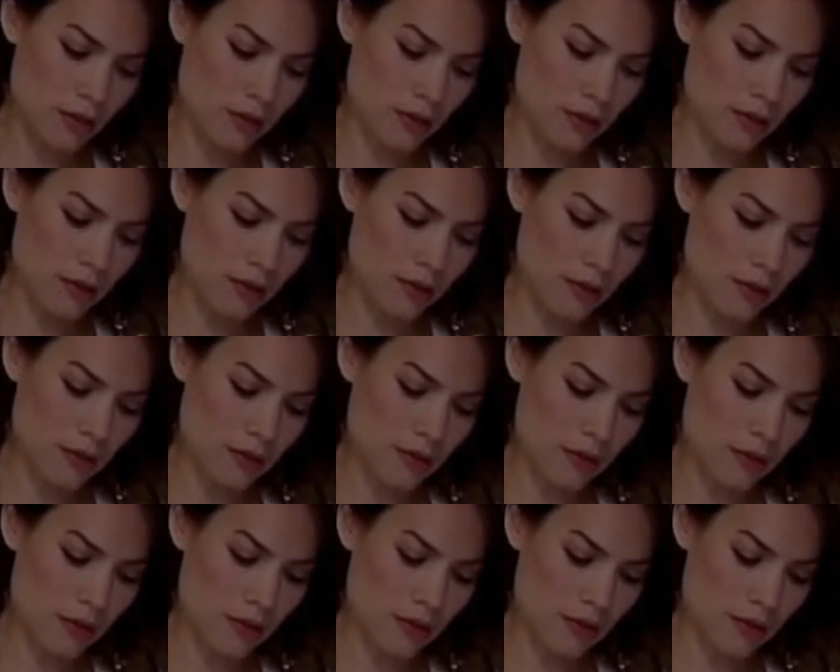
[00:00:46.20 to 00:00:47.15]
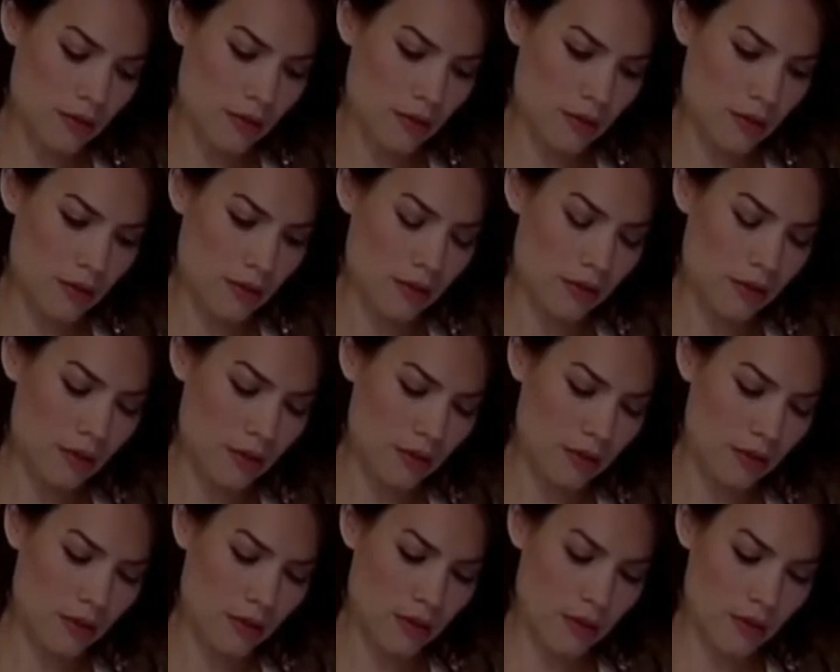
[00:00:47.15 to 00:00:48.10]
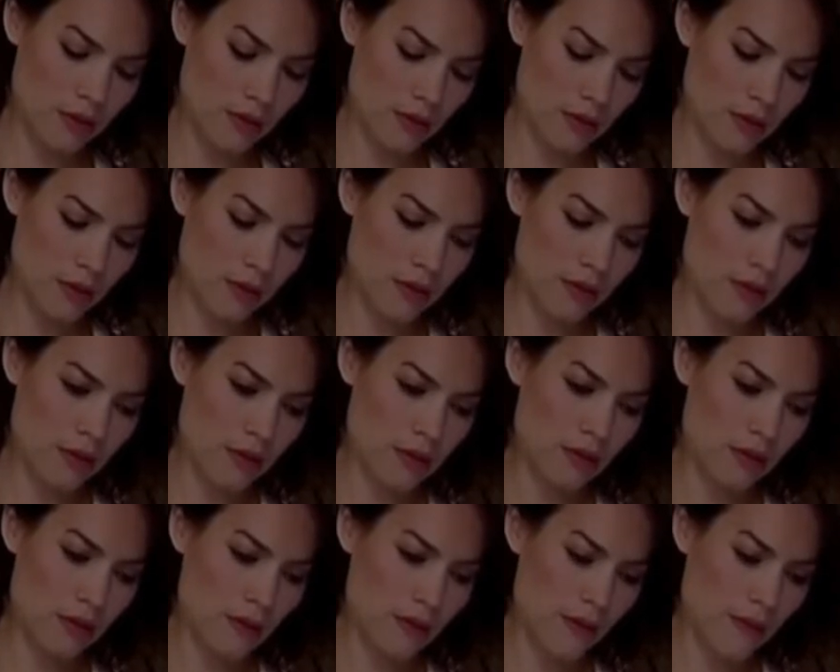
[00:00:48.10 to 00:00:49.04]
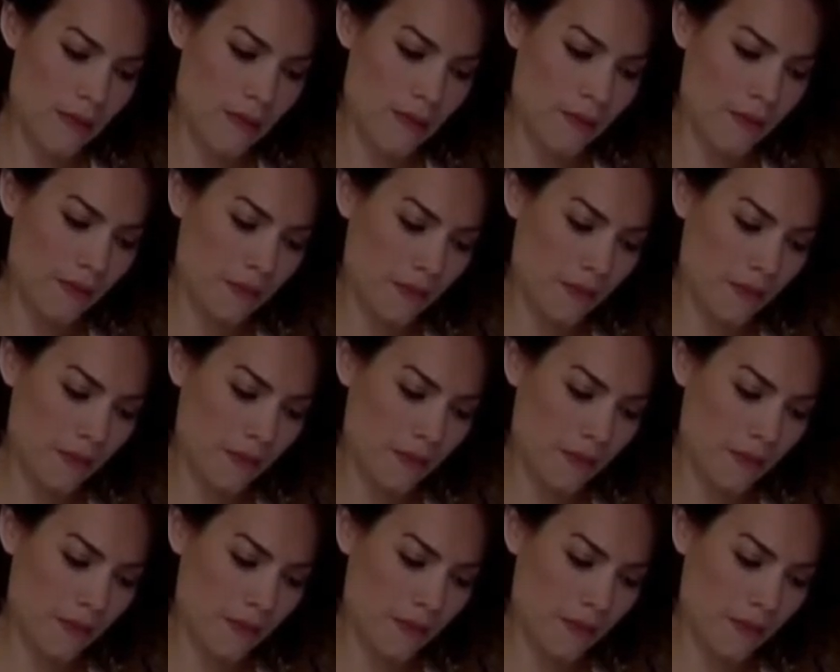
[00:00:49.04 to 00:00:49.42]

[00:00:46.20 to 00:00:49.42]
This person isn't speaking.